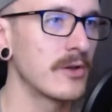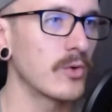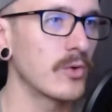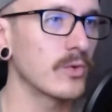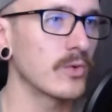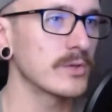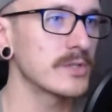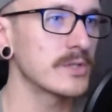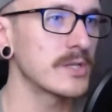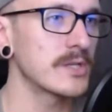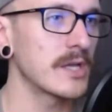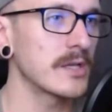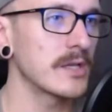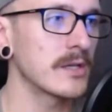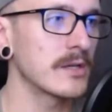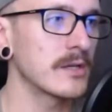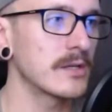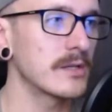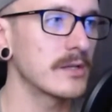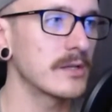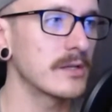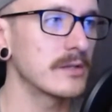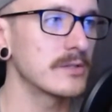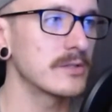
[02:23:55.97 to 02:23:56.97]

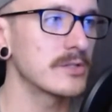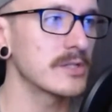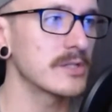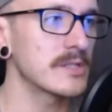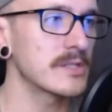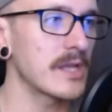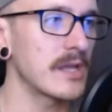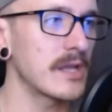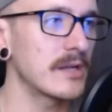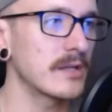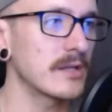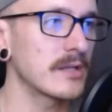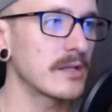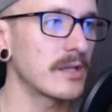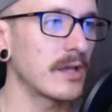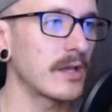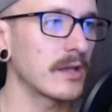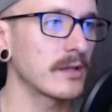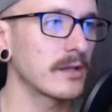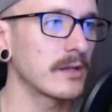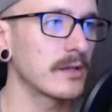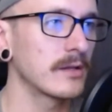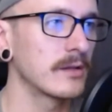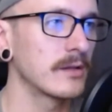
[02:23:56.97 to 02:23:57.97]
Ortega just ate a
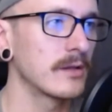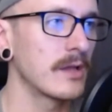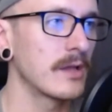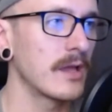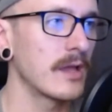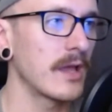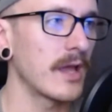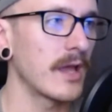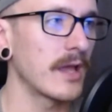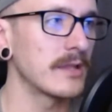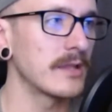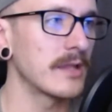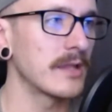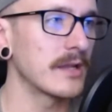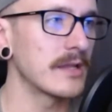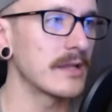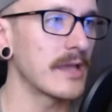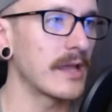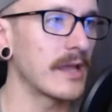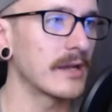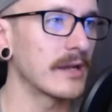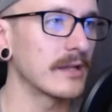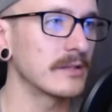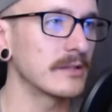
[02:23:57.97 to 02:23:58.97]
kick, and then
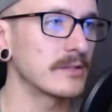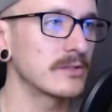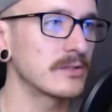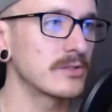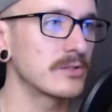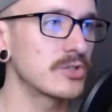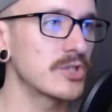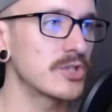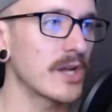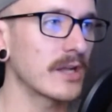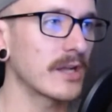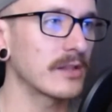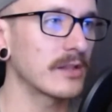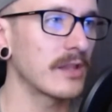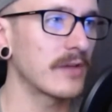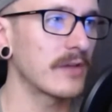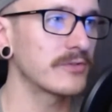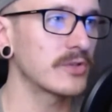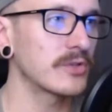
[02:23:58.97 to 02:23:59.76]
he ate a check left